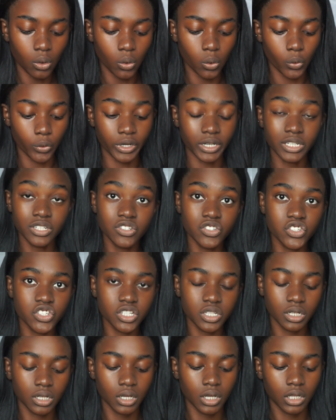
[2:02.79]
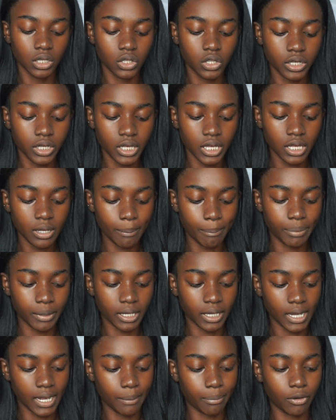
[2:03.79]
orange looking,
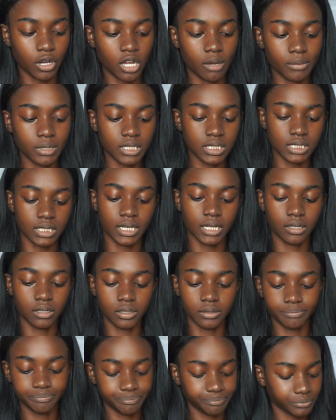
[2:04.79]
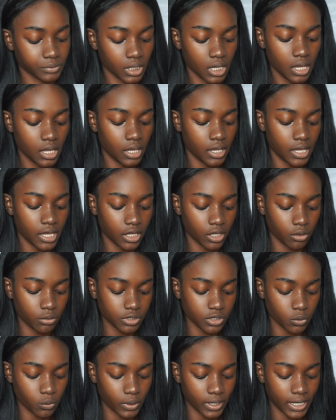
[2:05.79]
but I promise like it
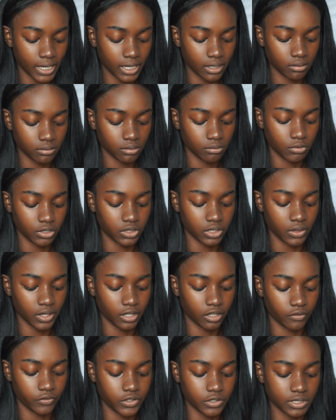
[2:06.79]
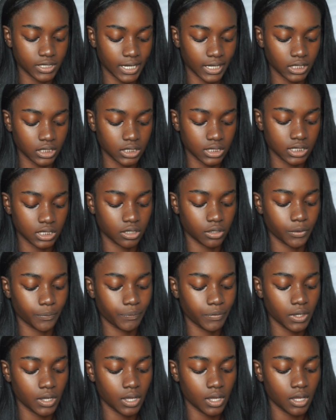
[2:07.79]
goes away within like a few seconds, so
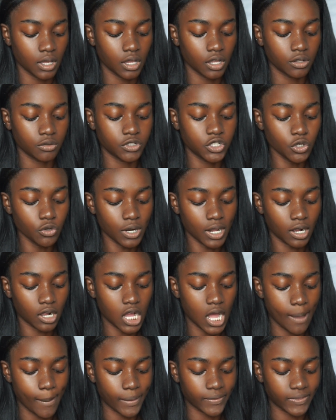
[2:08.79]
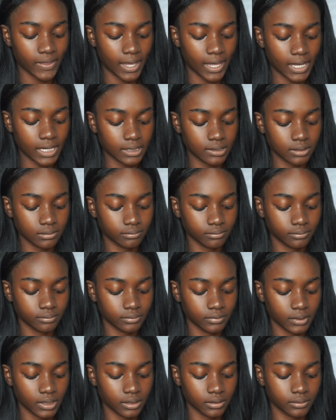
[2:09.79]
do not comment that,
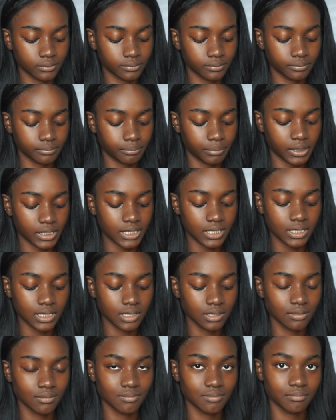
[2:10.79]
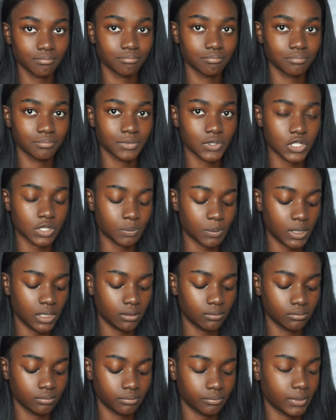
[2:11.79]
please. Just
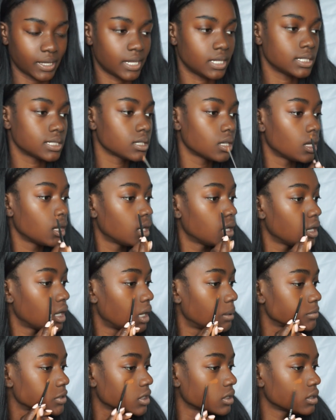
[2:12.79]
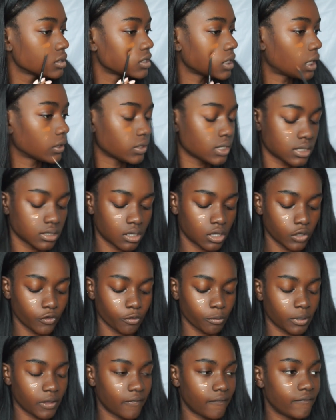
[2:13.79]
be nice. I'm just gonna dot this all
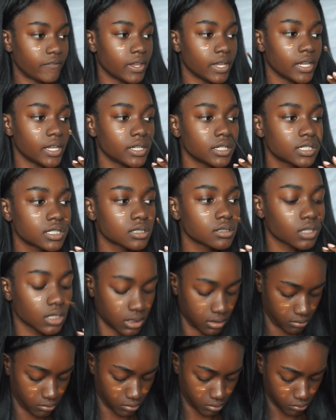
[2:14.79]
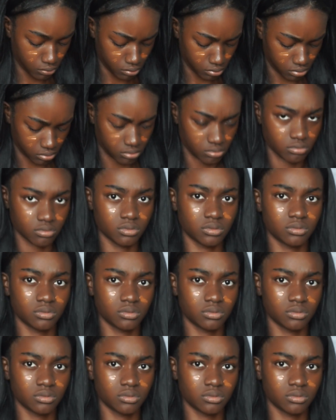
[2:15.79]
over my face. Ooh,